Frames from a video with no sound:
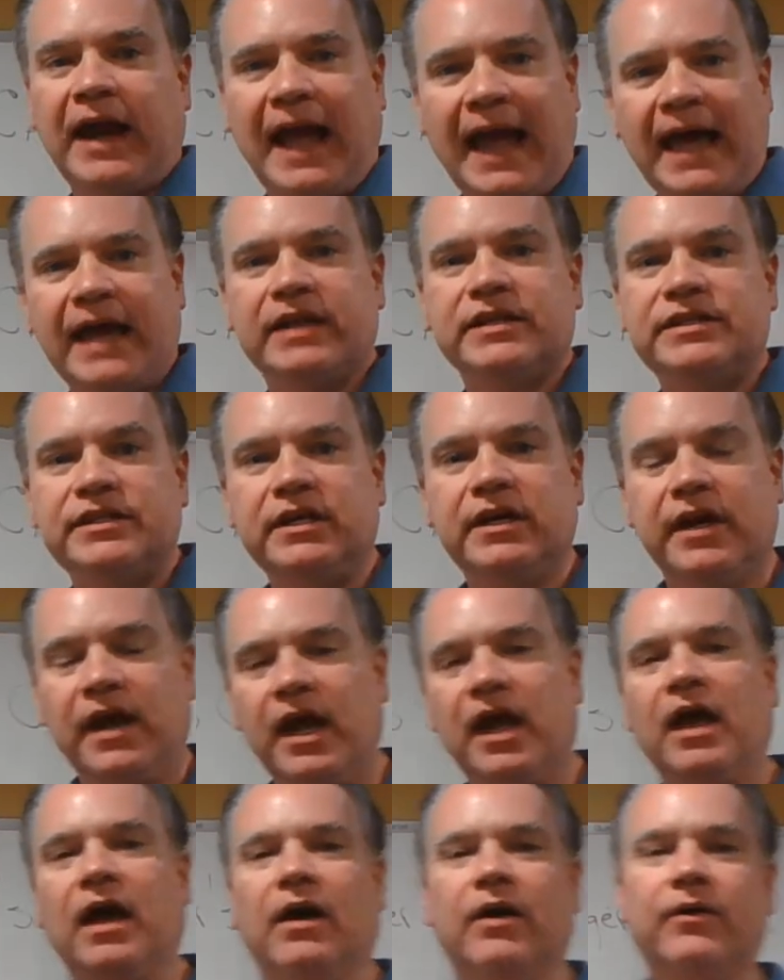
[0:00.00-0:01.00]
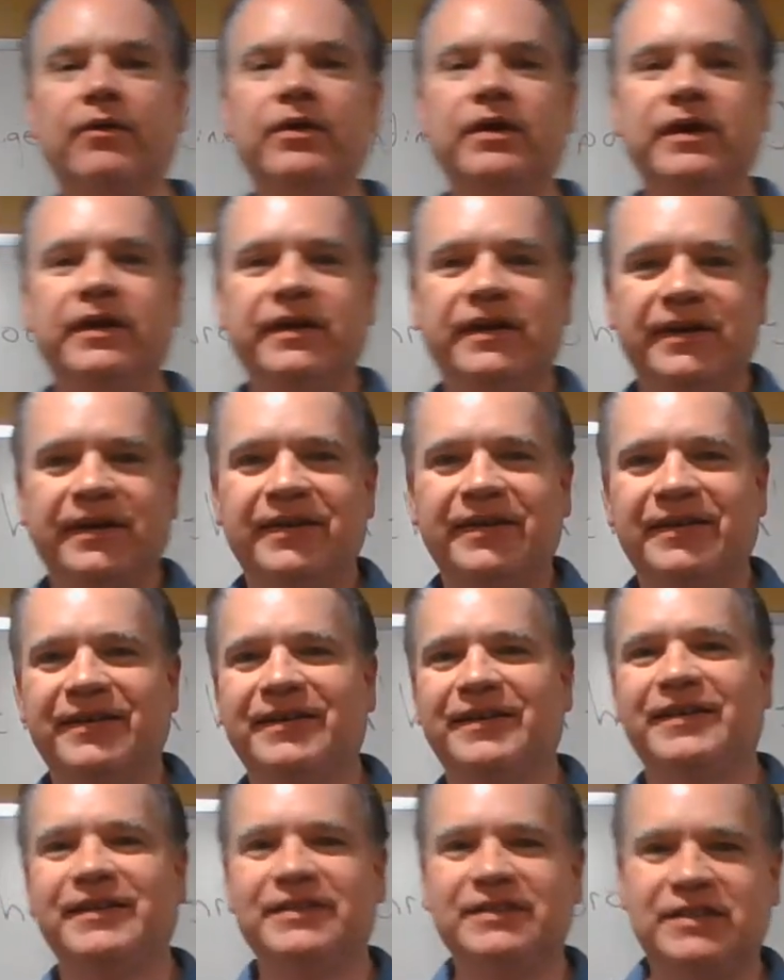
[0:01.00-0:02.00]
How does it know
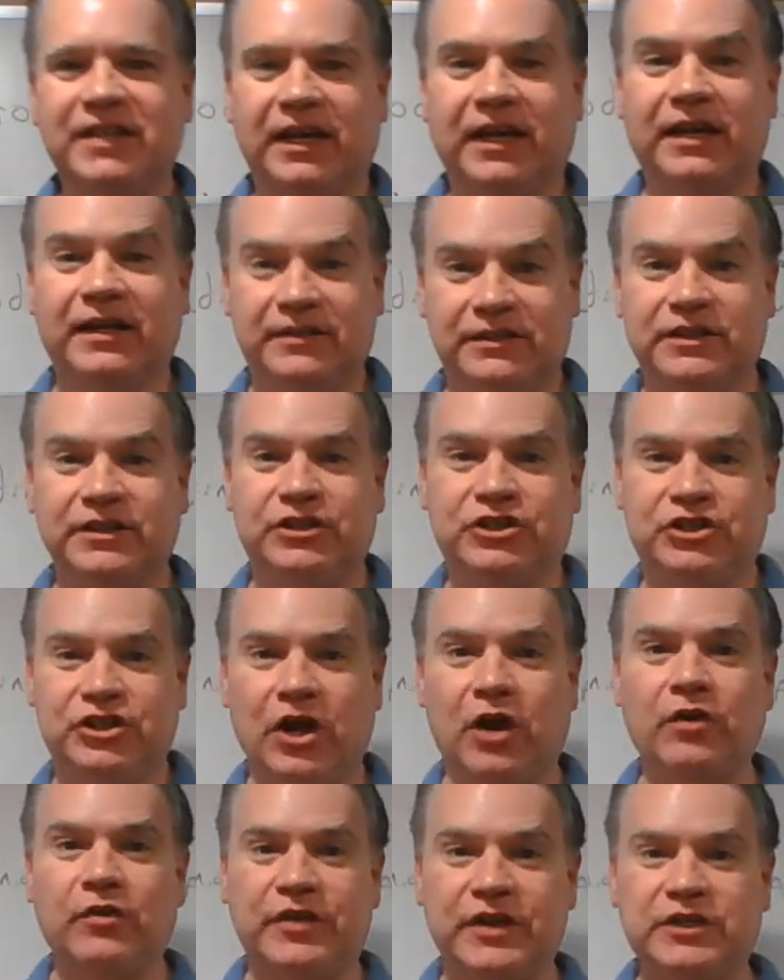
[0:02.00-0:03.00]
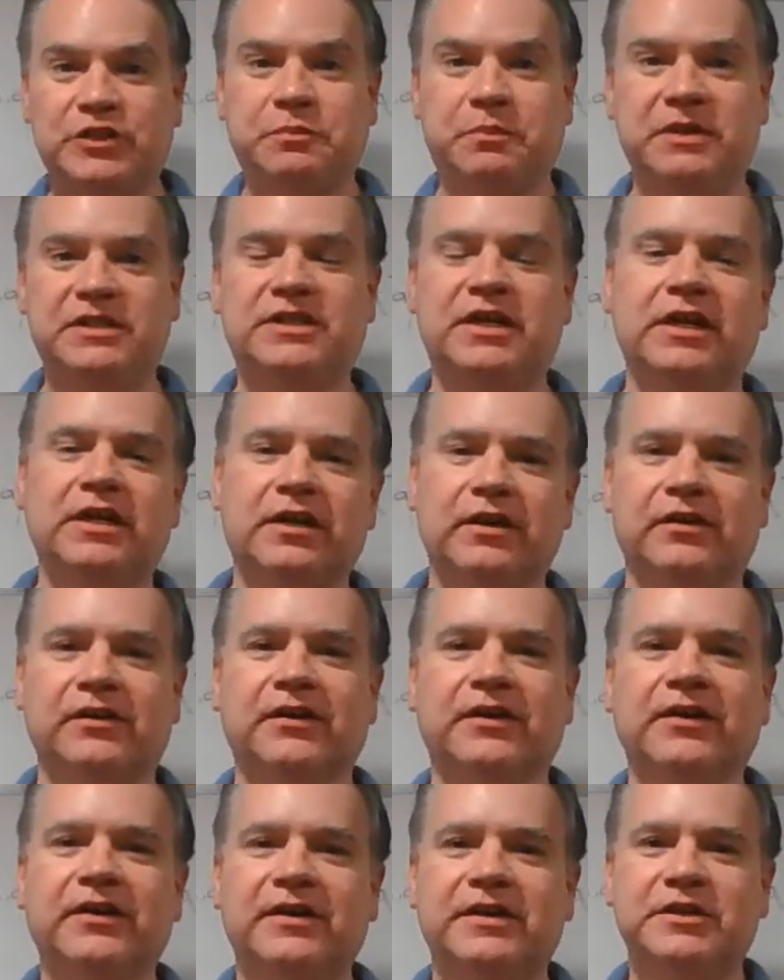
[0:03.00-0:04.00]
to show this
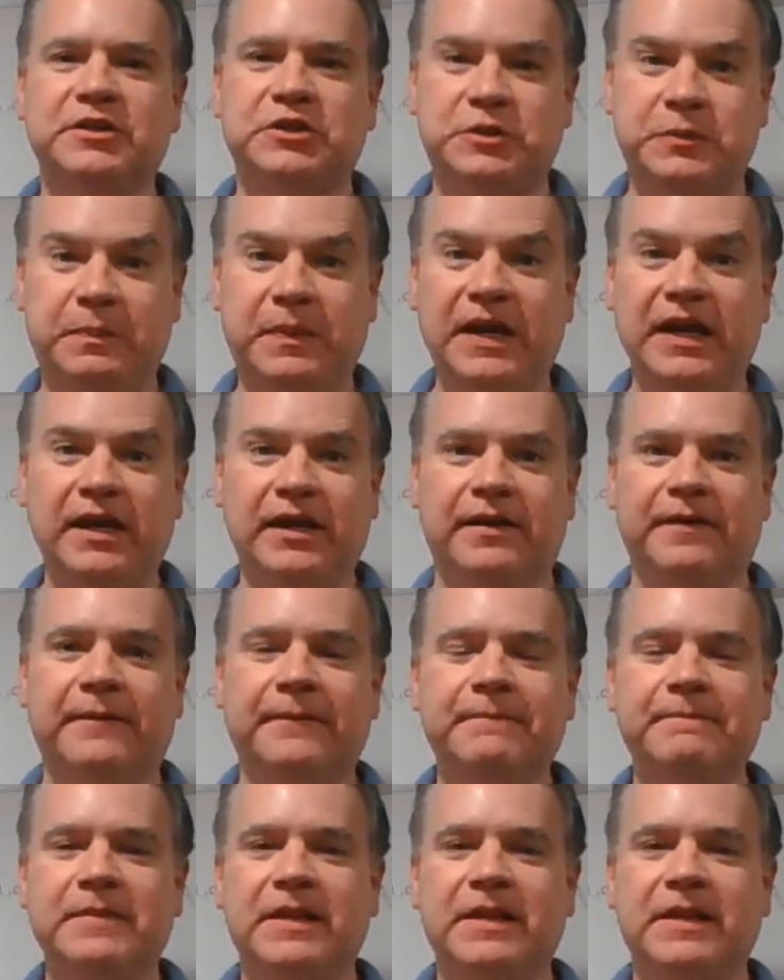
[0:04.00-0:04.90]
particular spin?